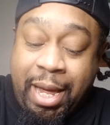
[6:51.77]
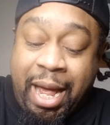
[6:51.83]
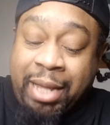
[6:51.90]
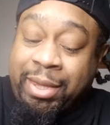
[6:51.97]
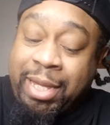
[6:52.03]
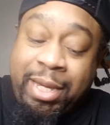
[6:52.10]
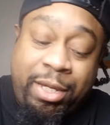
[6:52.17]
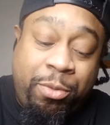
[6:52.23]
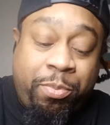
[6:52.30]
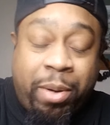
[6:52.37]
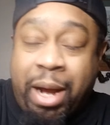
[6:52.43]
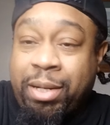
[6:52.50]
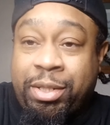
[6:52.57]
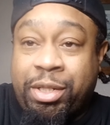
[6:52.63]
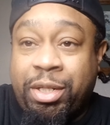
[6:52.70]
I think you
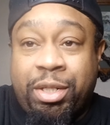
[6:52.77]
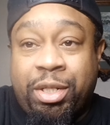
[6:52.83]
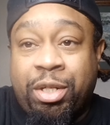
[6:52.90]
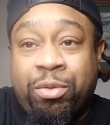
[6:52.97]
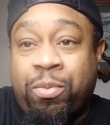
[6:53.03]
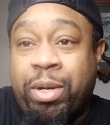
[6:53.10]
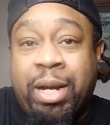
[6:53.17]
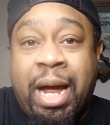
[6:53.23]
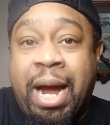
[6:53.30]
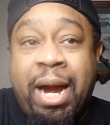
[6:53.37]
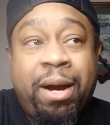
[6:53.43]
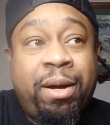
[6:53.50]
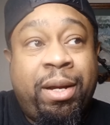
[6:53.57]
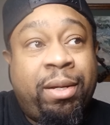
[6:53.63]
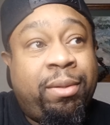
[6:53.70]
probably should have just went
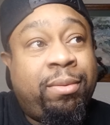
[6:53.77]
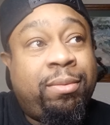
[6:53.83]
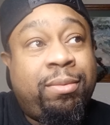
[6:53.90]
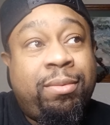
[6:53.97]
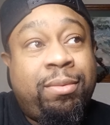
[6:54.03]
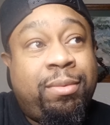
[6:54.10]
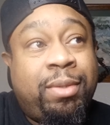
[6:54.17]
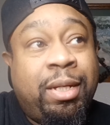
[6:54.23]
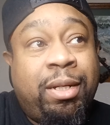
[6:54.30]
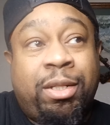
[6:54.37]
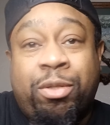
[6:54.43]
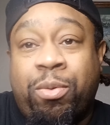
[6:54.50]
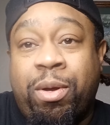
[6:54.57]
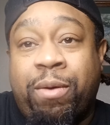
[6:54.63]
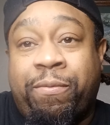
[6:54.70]
higher than the
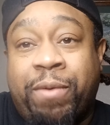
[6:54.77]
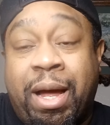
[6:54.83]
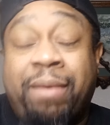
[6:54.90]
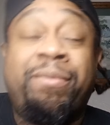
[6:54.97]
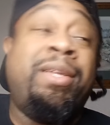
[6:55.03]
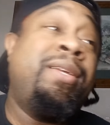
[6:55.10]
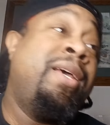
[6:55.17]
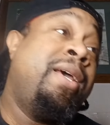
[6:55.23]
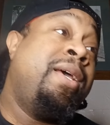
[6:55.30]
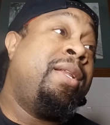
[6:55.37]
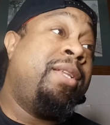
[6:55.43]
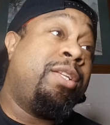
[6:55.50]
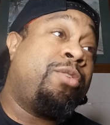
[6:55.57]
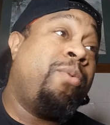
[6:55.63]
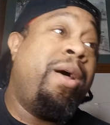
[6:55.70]
12.5.
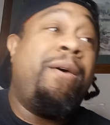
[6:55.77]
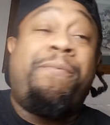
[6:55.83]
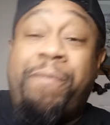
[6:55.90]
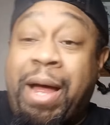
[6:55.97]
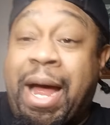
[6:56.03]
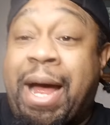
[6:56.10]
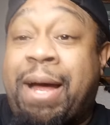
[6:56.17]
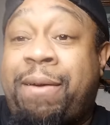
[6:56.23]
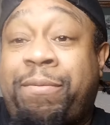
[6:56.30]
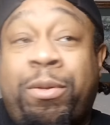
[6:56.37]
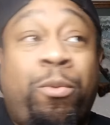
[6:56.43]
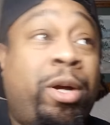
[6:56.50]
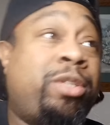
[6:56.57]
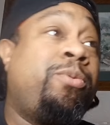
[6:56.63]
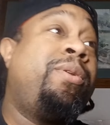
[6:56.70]
The 12.5,
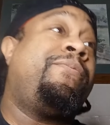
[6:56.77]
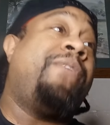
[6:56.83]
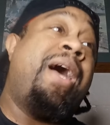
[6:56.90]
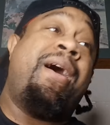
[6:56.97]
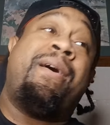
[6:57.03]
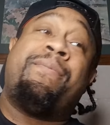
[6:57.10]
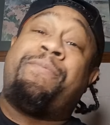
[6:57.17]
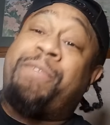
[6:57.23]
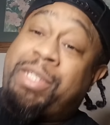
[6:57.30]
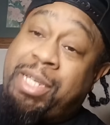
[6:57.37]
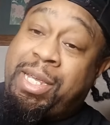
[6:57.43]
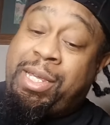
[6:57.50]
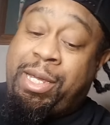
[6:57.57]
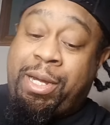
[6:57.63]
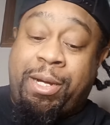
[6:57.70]
the 125 for
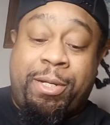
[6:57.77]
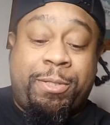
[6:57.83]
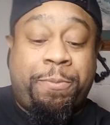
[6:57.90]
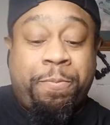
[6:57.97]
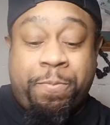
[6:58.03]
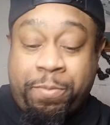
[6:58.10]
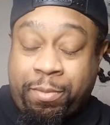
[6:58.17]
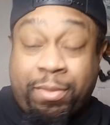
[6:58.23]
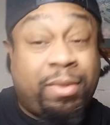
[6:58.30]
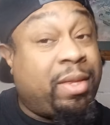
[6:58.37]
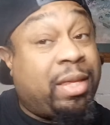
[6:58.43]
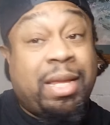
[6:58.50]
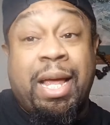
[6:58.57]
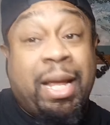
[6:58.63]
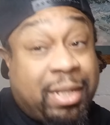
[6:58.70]
10 years,
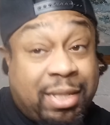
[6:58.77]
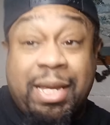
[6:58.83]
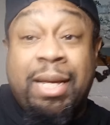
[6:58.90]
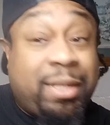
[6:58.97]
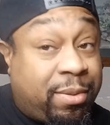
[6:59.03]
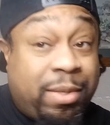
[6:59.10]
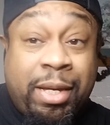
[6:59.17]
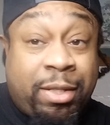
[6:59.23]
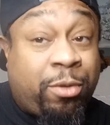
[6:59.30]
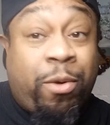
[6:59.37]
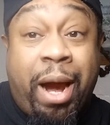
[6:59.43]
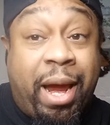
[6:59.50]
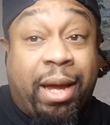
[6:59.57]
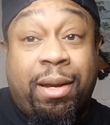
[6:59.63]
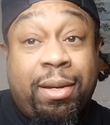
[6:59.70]
it's
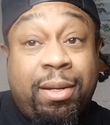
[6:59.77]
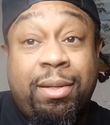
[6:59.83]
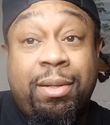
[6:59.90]
great.